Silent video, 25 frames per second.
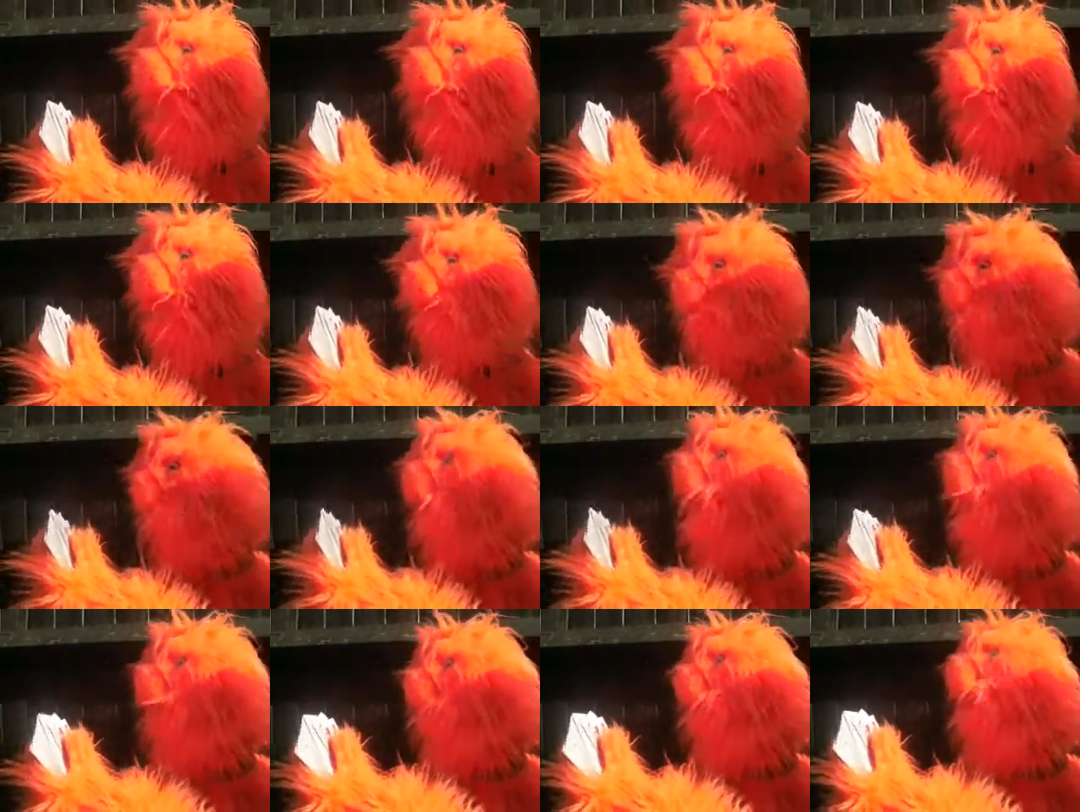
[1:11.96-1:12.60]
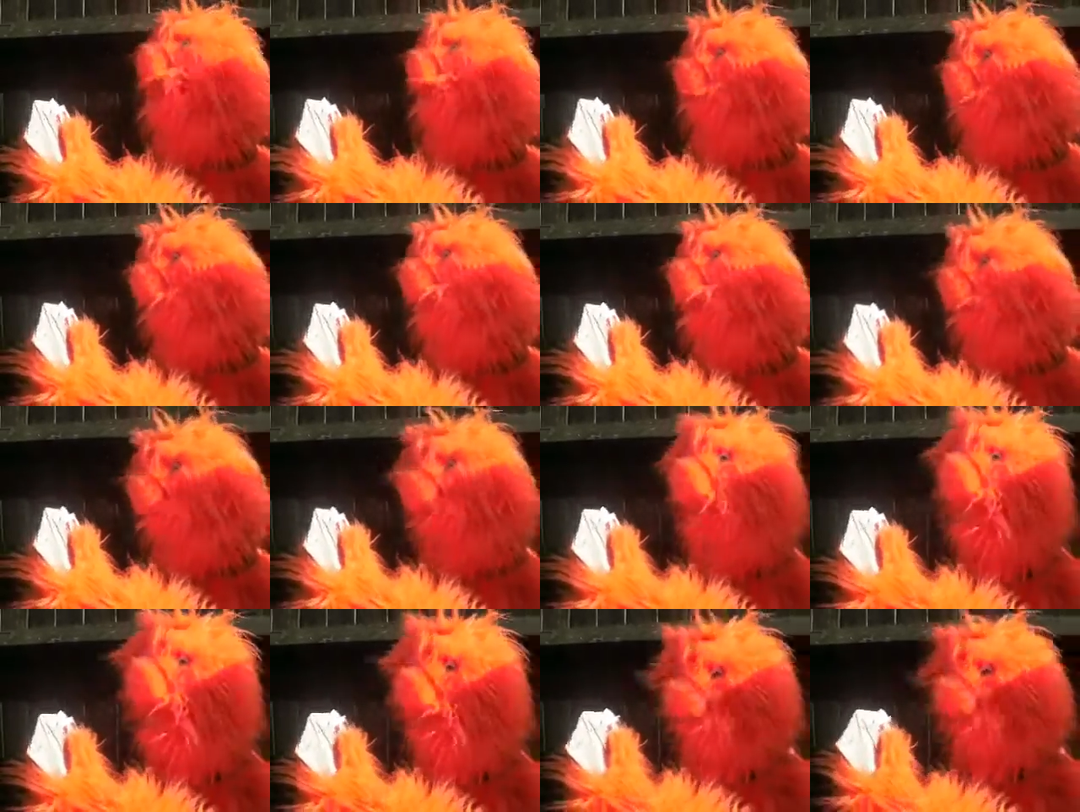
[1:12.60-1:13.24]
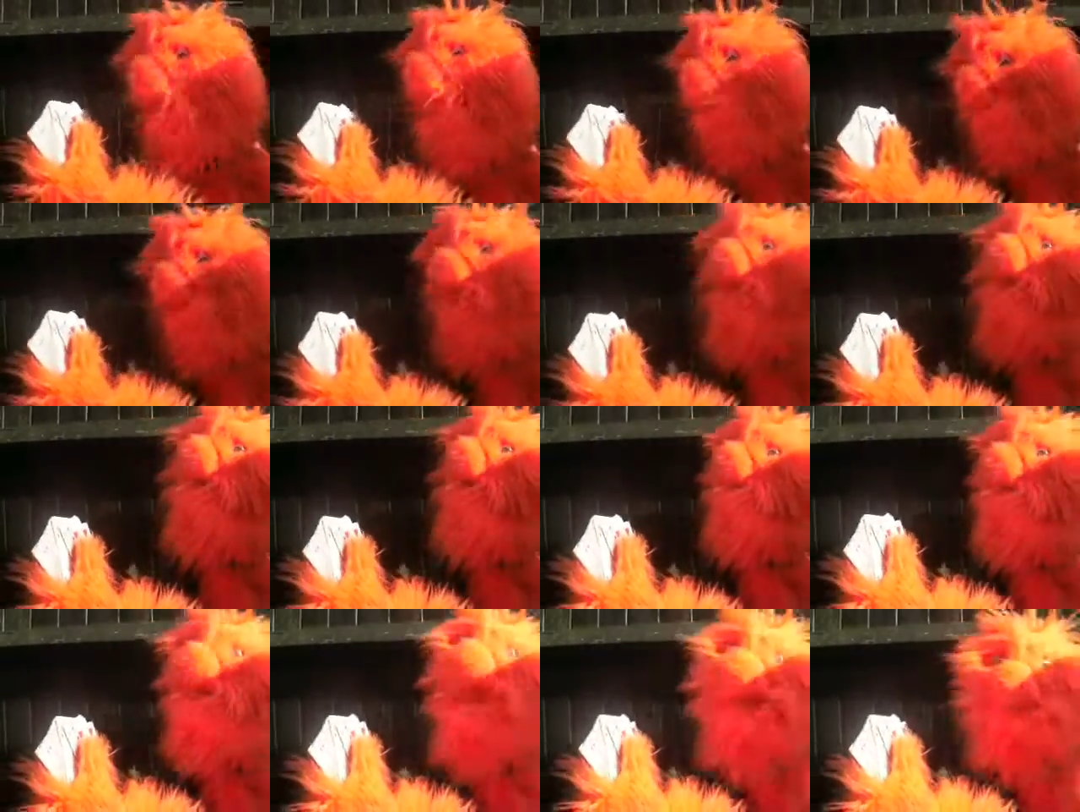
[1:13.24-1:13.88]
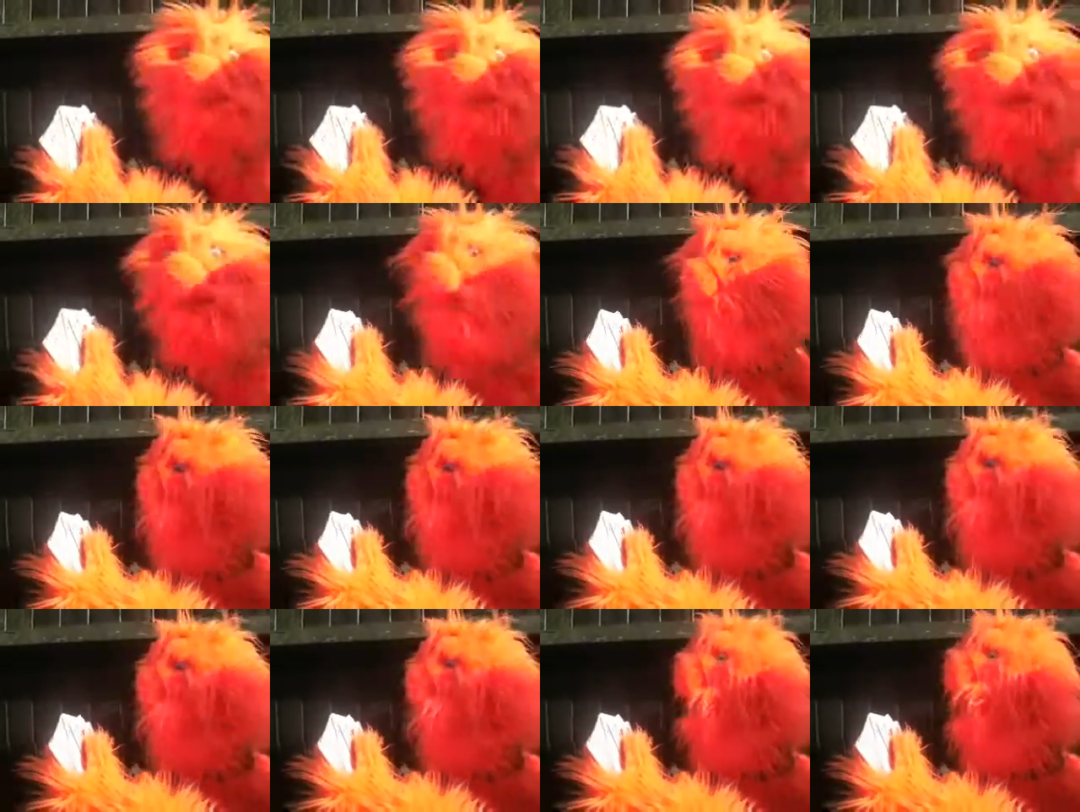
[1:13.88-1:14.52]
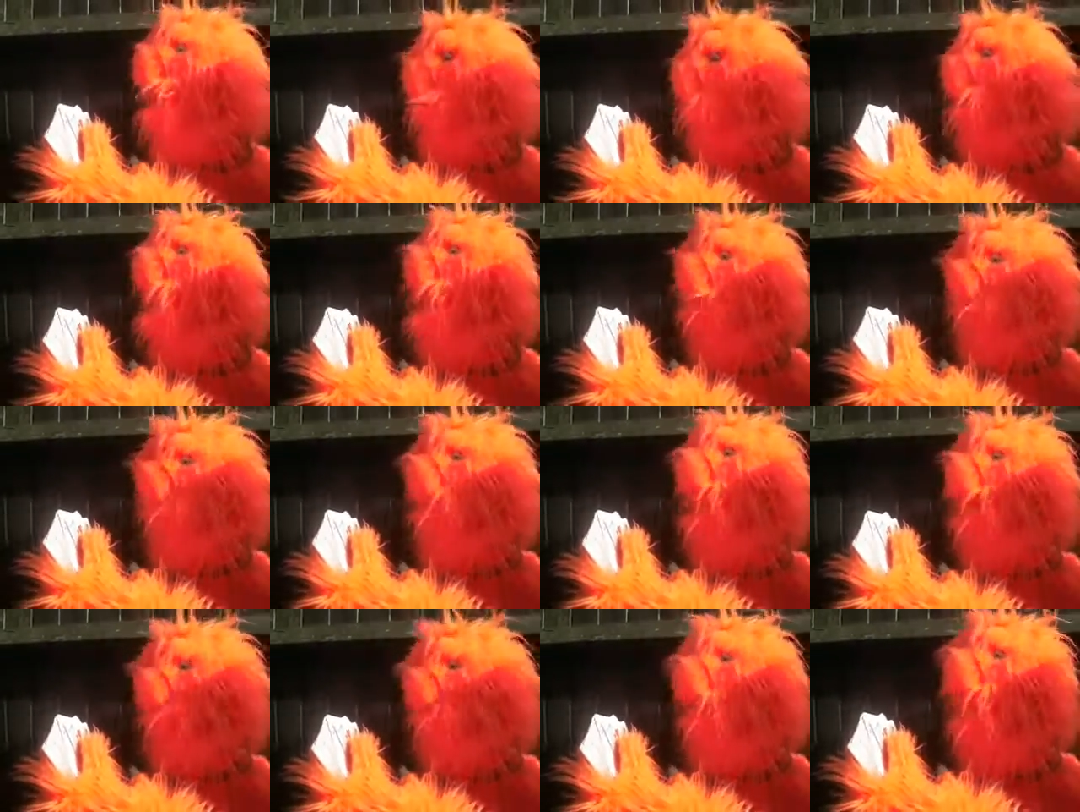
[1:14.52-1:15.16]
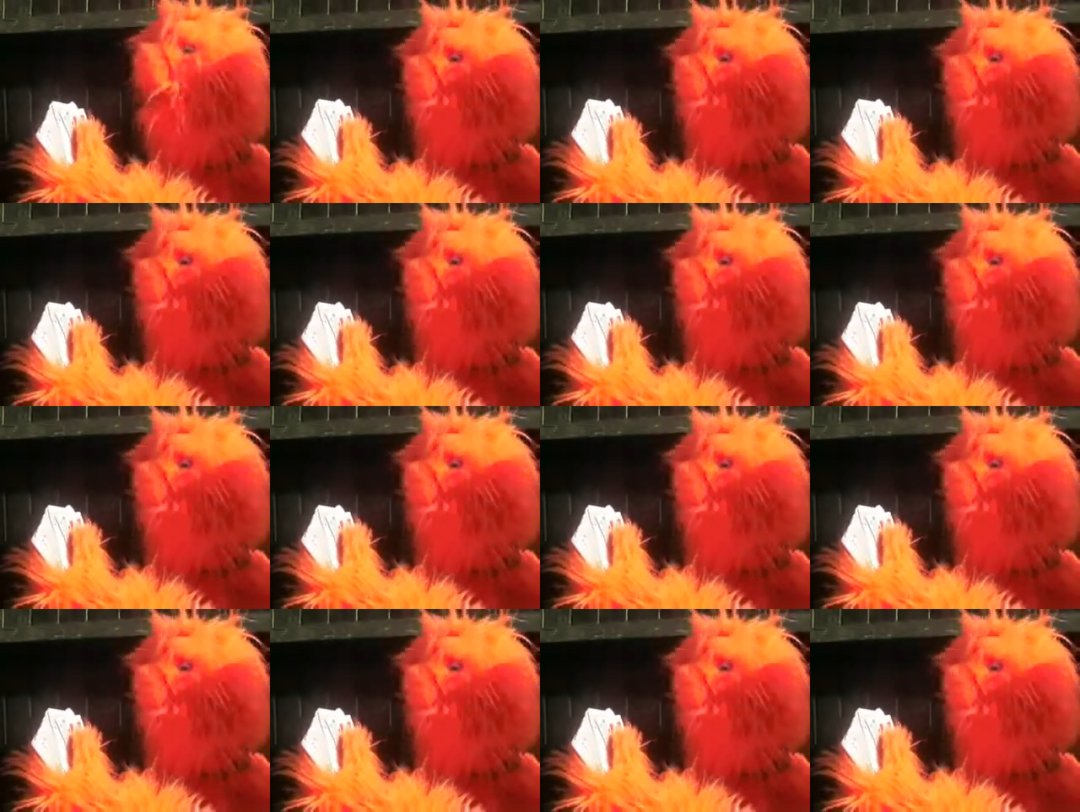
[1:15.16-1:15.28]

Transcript: No face is visible, so there are no lips to read.